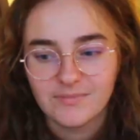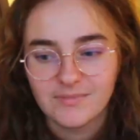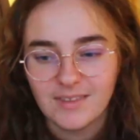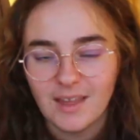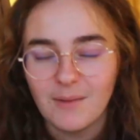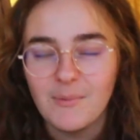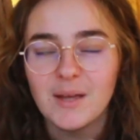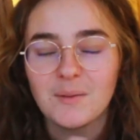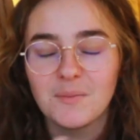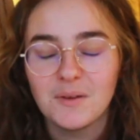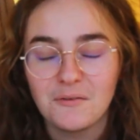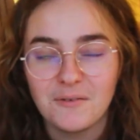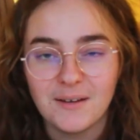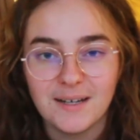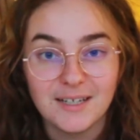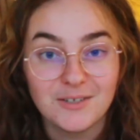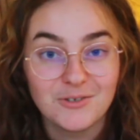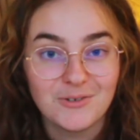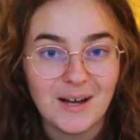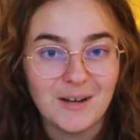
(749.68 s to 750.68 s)
they make me
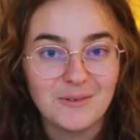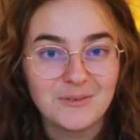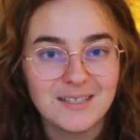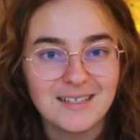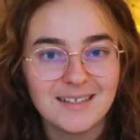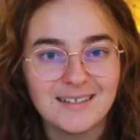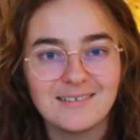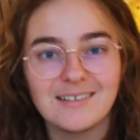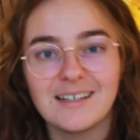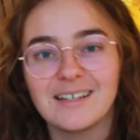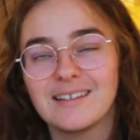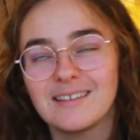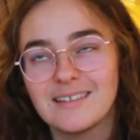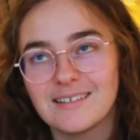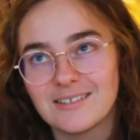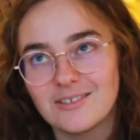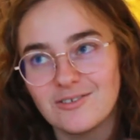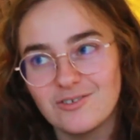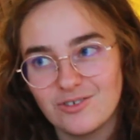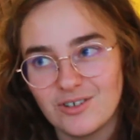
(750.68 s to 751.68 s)
really drowsy, like
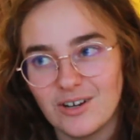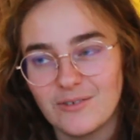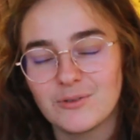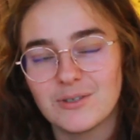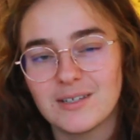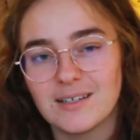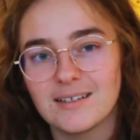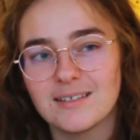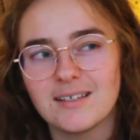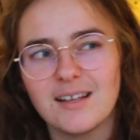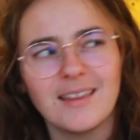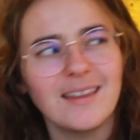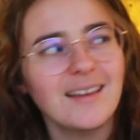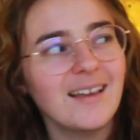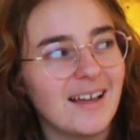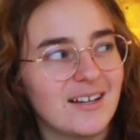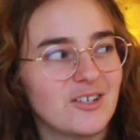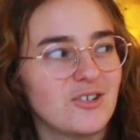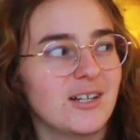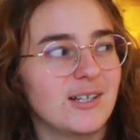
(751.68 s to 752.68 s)
the travel sickness. I think
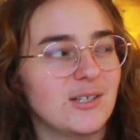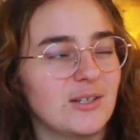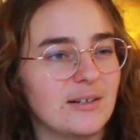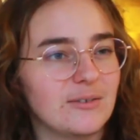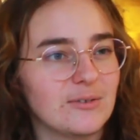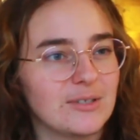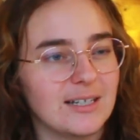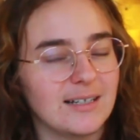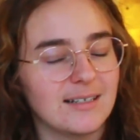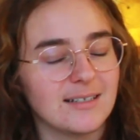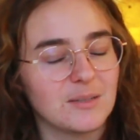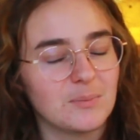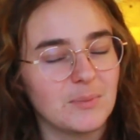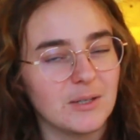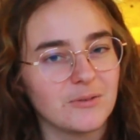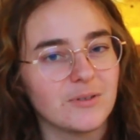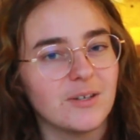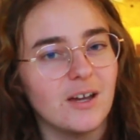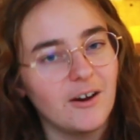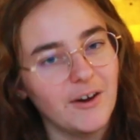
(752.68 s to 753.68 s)
actually travel sickness
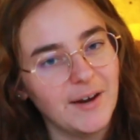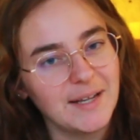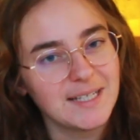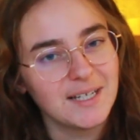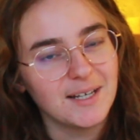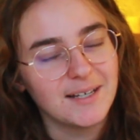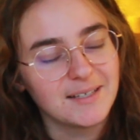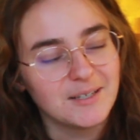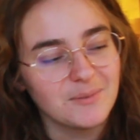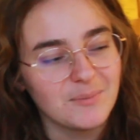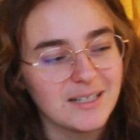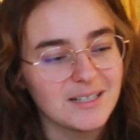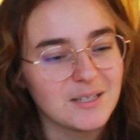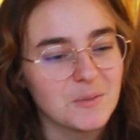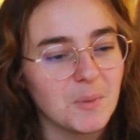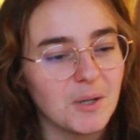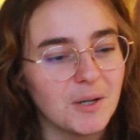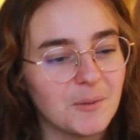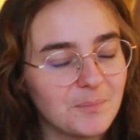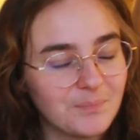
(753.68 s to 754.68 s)
pills are
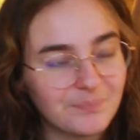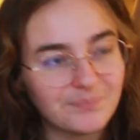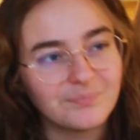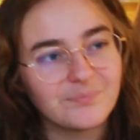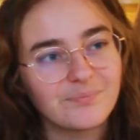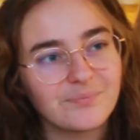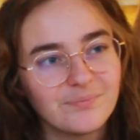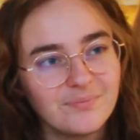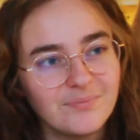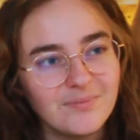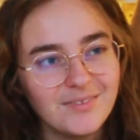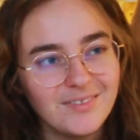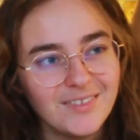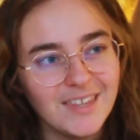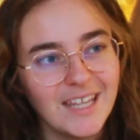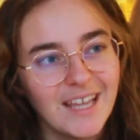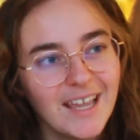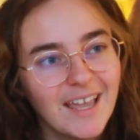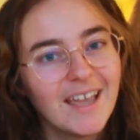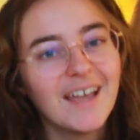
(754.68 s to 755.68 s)
antihistamines, but
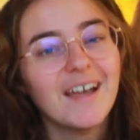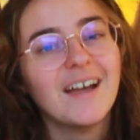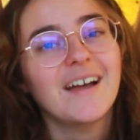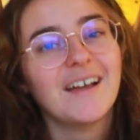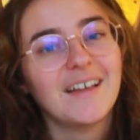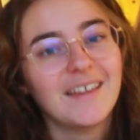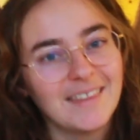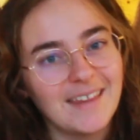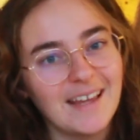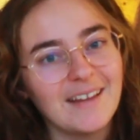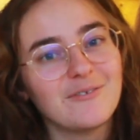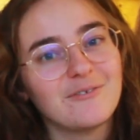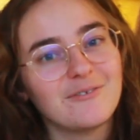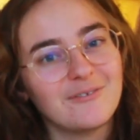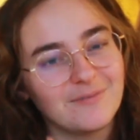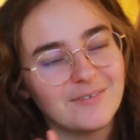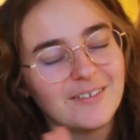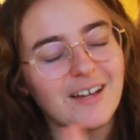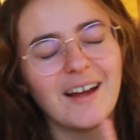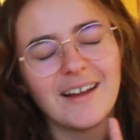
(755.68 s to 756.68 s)

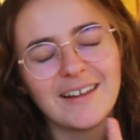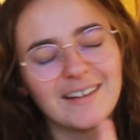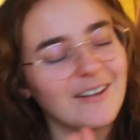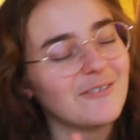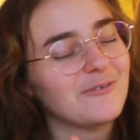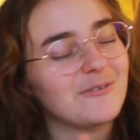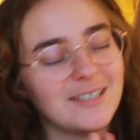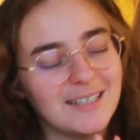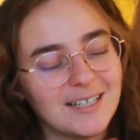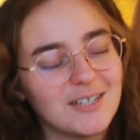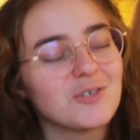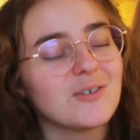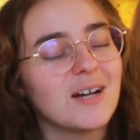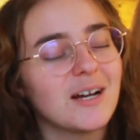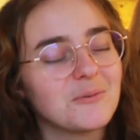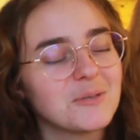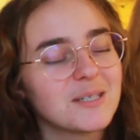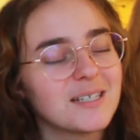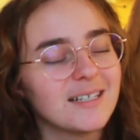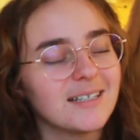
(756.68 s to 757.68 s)
I get really
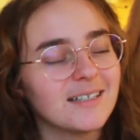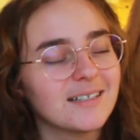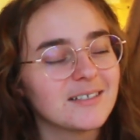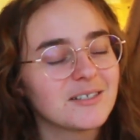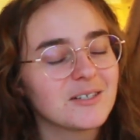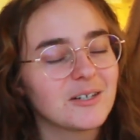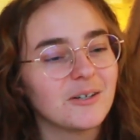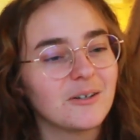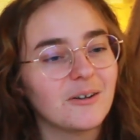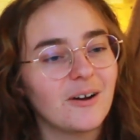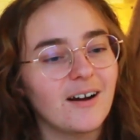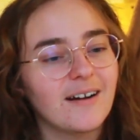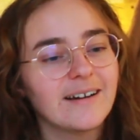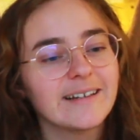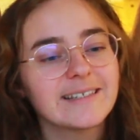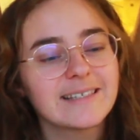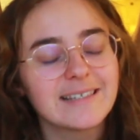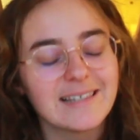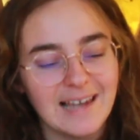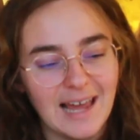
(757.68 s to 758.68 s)
drowsy. So I
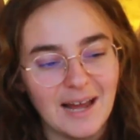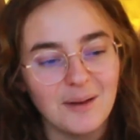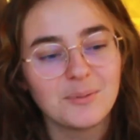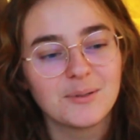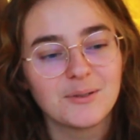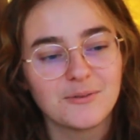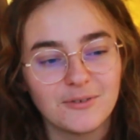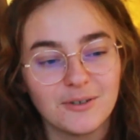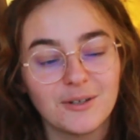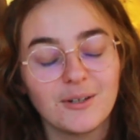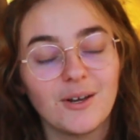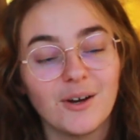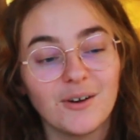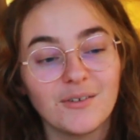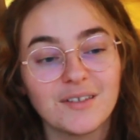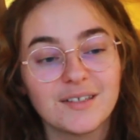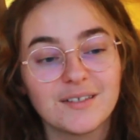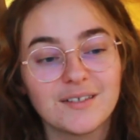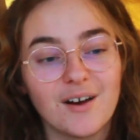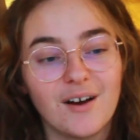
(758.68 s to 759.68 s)
slept for a lot
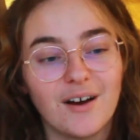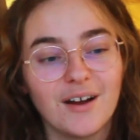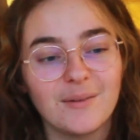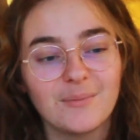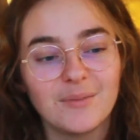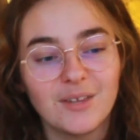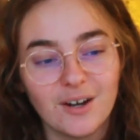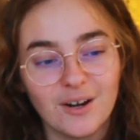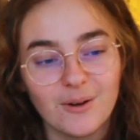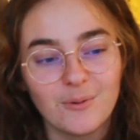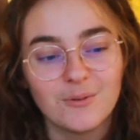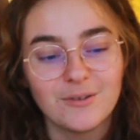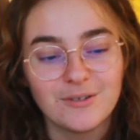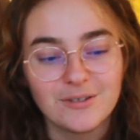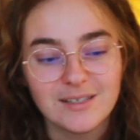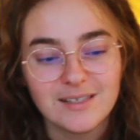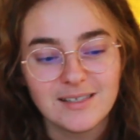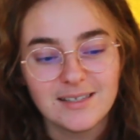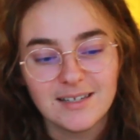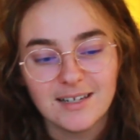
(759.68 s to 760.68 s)
of the time that I
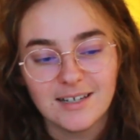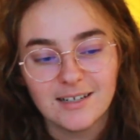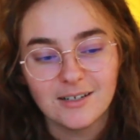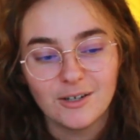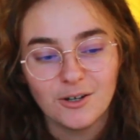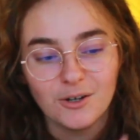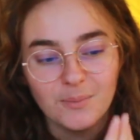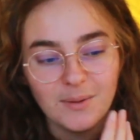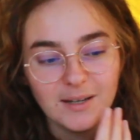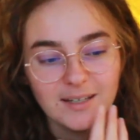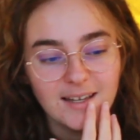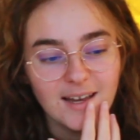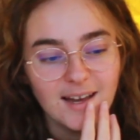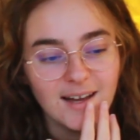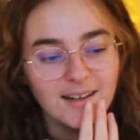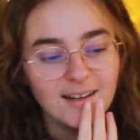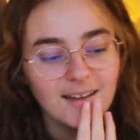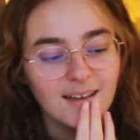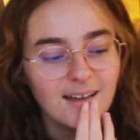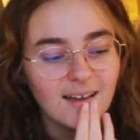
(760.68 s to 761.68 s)
was in Koh Pha
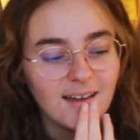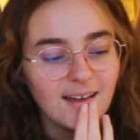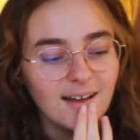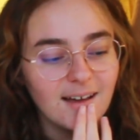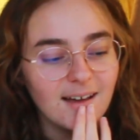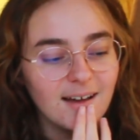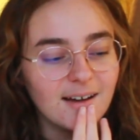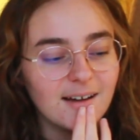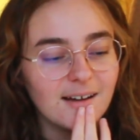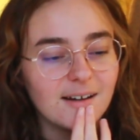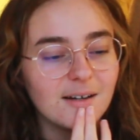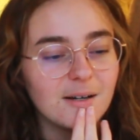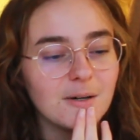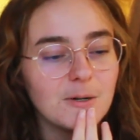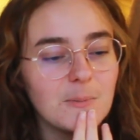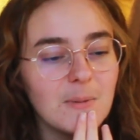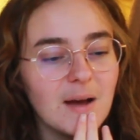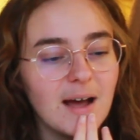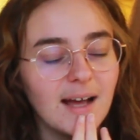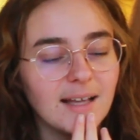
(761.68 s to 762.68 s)
Ngan,
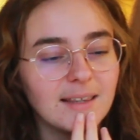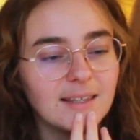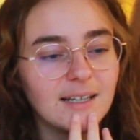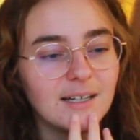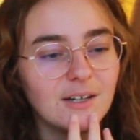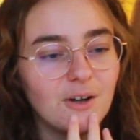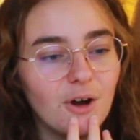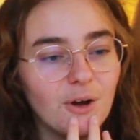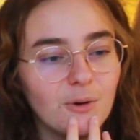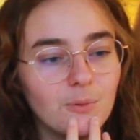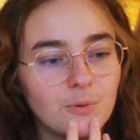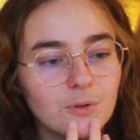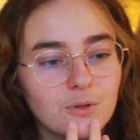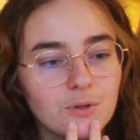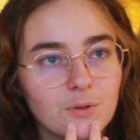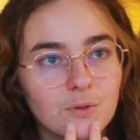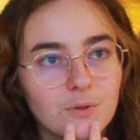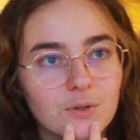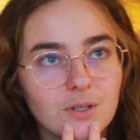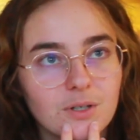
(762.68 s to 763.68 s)
and then I
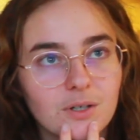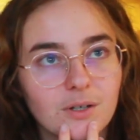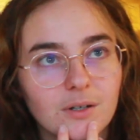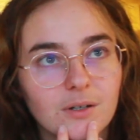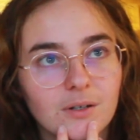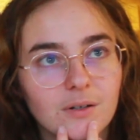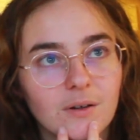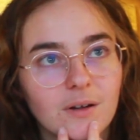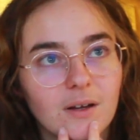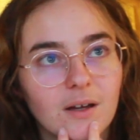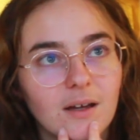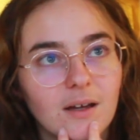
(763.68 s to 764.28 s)
was also,